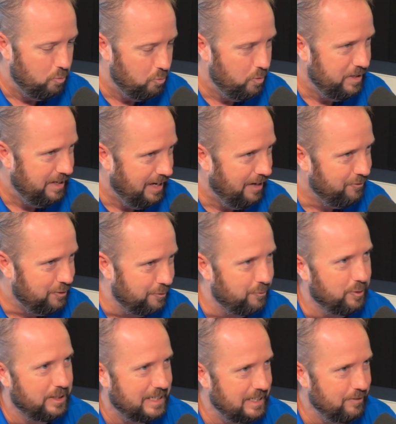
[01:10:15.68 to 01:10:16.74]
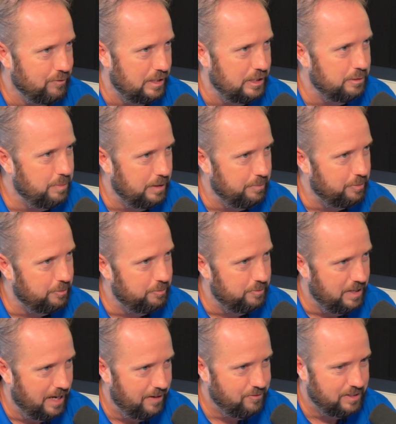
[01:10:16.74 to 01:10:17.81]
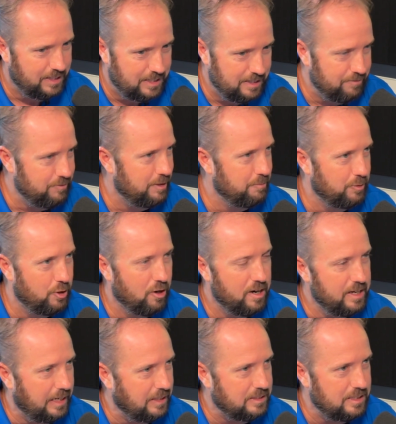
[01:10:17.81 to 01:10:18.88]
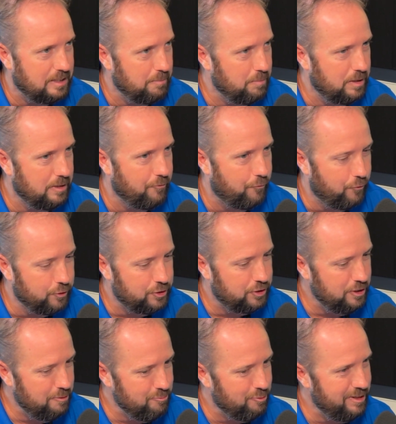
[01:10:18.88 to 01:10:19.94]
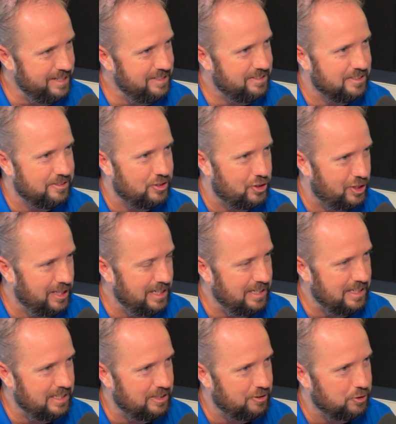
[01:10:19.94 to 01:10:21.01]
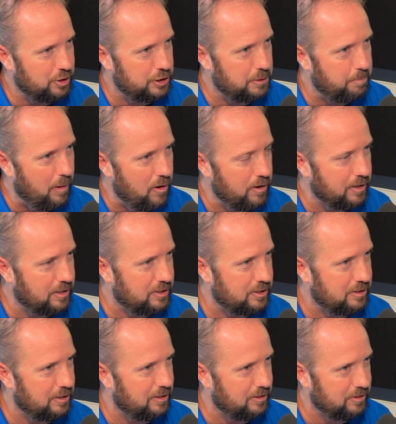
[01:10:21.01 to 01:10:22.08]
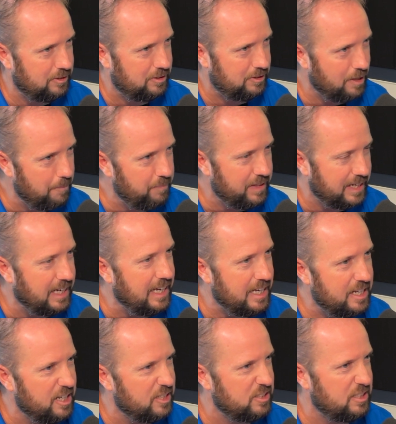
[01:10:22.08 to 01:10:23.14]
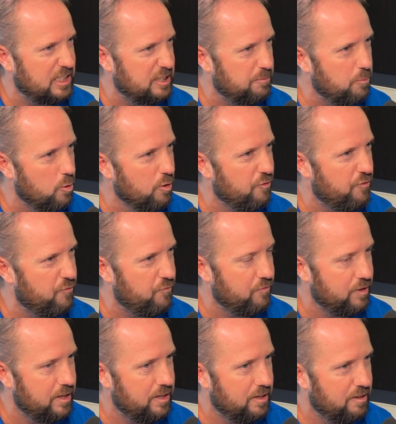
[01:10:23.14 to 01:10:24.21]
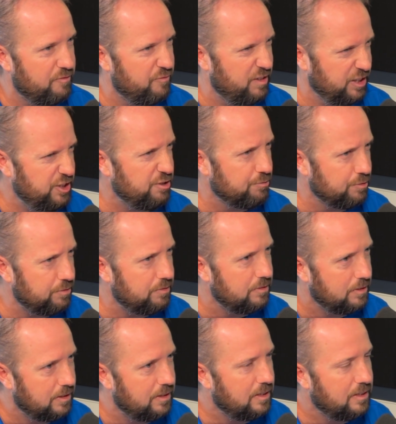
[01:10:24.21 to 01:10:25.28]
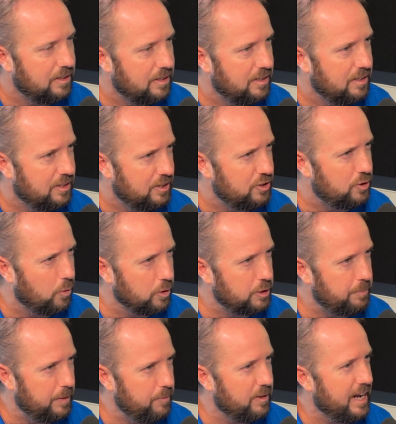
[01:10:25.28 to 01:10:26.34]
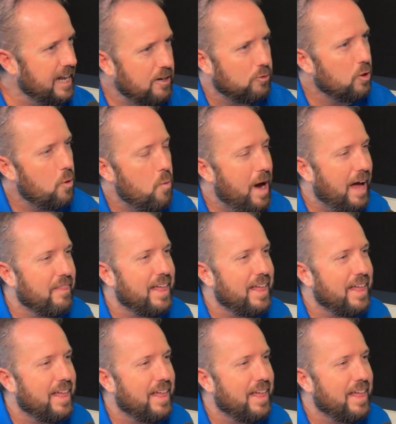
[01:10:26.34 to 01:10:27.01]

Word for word: We have to forgive these people. We have yeah. to give them grace. And but for some reason, cheating sparks something in us that's more visceral towards people, and I don't know why